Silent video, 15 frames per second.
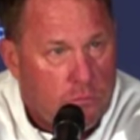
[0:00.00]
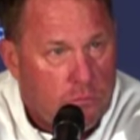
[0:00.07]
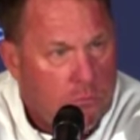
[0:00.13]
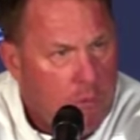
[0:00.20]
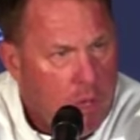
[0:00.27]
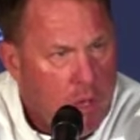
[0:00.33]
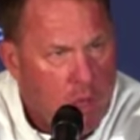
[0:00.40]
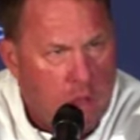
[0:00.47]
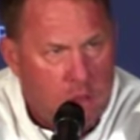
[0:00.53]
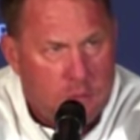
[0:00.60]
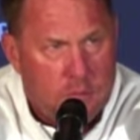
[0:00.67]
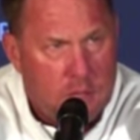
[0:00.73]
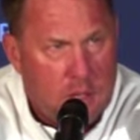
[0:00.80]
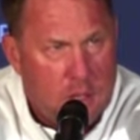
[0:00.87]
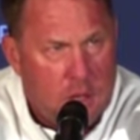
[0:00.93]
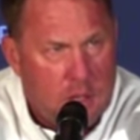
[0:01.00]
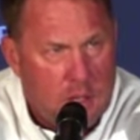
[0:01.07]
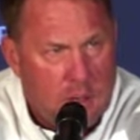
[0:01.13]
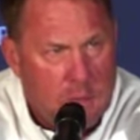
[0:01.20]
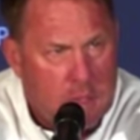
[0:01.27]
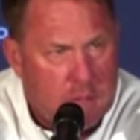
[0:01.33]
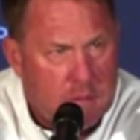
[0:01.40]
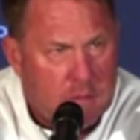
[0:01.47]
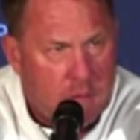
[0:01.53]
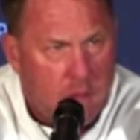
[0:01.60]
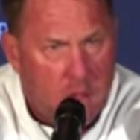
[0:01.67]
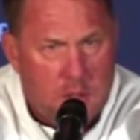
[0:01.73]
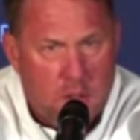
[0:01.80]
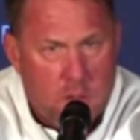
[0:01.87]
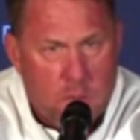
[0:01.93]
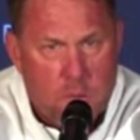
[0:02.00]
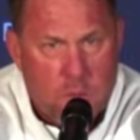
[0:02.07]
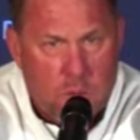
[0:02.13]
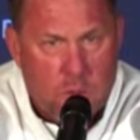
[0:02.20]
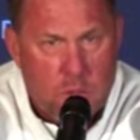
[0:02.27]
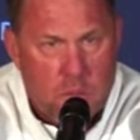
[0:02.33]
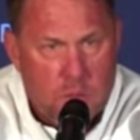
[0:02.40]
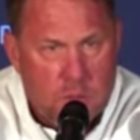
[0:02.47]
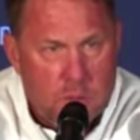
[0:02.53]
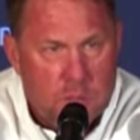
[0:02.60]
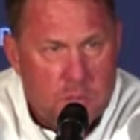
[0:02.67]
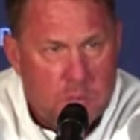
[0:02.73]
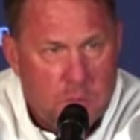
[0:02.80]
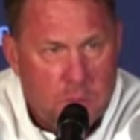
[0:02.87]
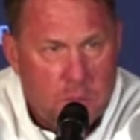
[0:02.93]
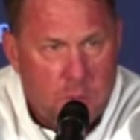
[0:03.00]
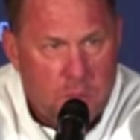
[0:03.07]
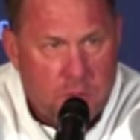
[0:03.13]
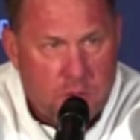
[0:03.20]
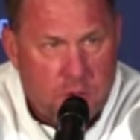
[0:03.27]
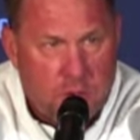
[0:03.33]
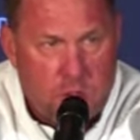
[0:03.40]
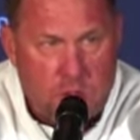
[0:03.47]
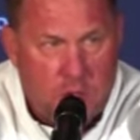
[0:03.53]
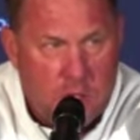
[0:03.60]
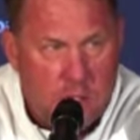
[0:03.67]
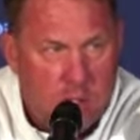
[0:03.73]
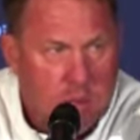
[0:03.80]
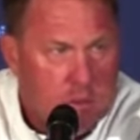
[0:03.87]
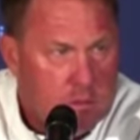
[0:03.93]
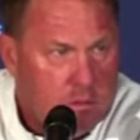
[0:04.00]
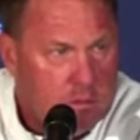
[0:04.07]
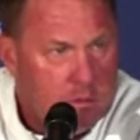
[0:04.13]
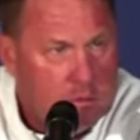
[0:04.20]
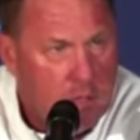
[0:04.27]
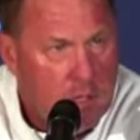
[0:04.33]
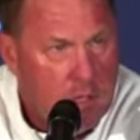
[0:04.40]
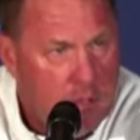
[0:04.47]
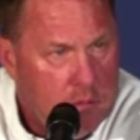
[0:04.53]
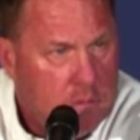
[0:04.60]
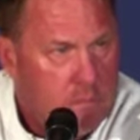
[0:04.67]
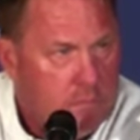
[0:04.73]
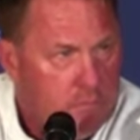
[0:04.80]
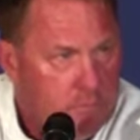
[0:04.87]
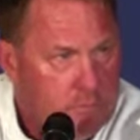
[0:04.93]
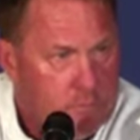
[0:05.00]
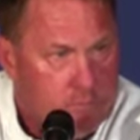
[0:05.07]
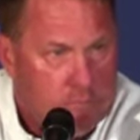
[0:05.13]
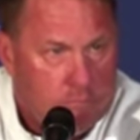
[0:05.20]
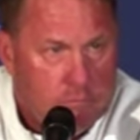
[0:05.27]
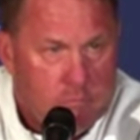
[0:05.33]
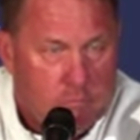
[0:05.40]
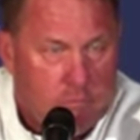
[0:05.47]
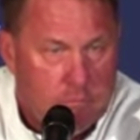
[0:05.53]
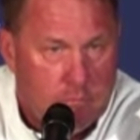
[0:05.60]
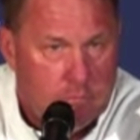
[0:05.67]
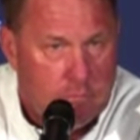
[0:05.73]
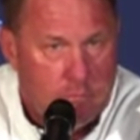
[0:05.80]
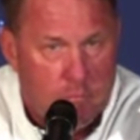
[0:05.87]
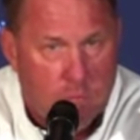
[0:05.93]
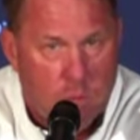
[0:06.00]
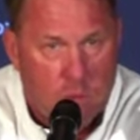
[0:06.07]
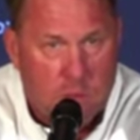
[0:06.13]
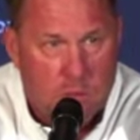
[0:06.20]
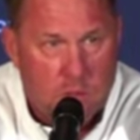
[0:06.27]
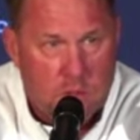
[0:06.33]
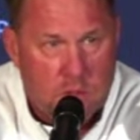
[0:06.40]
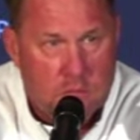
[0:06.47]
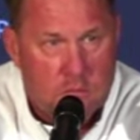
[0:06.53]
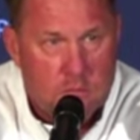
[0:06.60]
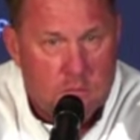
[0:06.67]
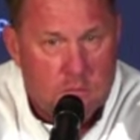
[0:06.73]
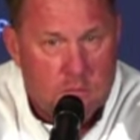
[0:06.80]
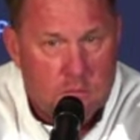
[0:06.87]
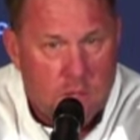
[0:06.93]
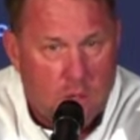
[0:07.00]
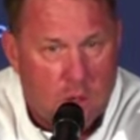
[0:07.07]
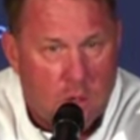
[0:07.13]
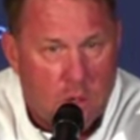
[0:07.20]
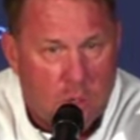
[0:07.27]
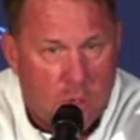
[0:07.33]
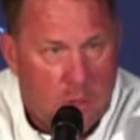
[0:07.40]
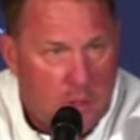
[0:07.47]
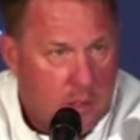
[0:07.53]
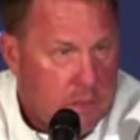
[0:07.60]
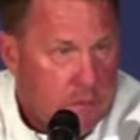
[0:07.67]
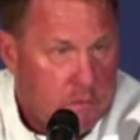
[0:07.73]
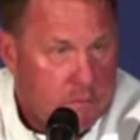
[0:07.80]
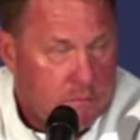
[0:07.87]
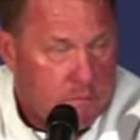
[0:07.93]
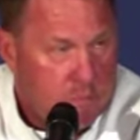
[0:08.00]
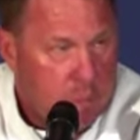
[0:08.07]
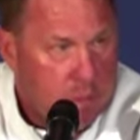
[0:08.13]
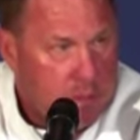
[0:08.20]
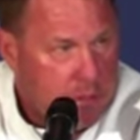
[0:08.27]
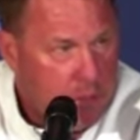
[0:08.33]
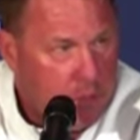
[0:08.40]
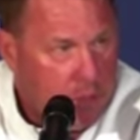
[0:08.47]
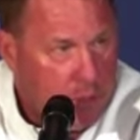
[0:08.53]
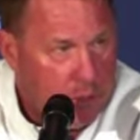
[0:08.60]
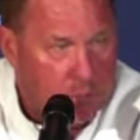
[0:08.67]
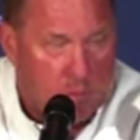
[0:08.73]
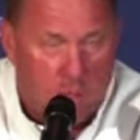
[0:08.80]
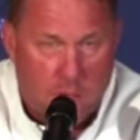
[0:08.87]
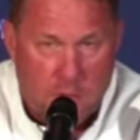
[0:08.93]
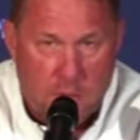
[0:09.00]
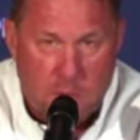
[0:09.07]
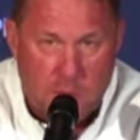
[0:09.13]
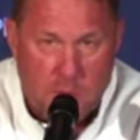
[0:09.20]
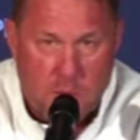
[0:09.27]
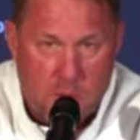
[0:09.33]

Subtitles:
No, not about the volume. We were both frustrated, and we talk openly. But I don't ever remember.